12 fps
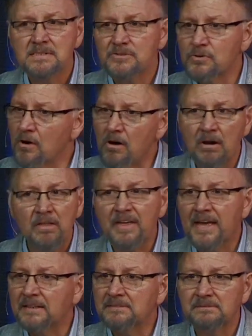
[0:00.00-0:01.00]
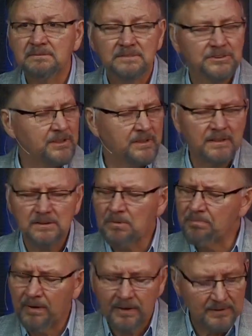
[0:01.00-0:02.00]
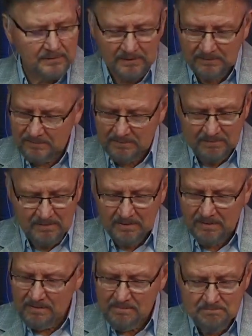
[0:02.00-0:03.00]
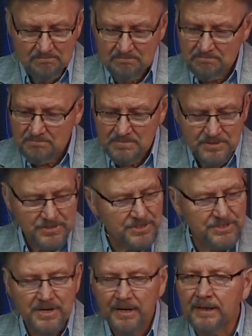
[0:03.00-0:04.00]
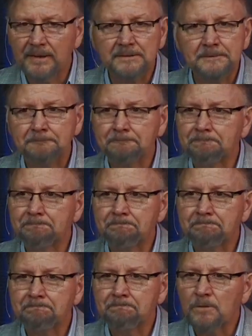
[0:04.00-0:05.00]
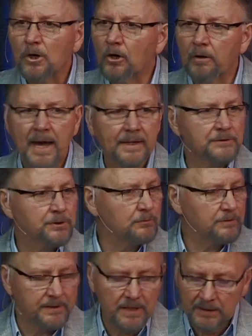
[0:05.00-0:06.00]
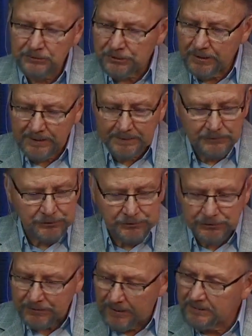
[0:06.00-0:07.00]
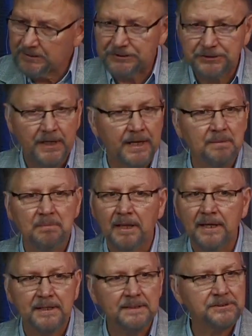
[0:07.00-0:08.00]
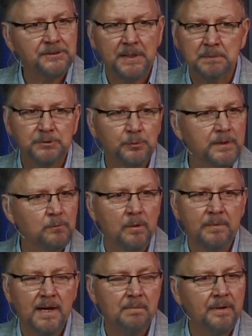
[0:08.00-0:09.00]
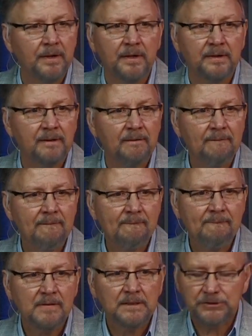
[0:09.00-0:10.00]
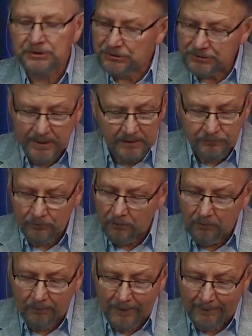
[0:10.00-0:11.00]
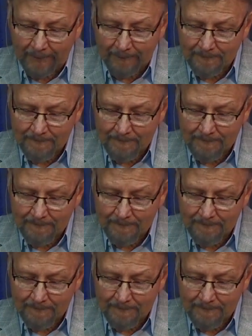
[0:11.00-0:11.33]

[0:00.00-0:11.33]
Through all of that, she didn't complain. She sang. Her attitude did not change. She stayed the same lady, same sweet woman I married. She stayed through all that.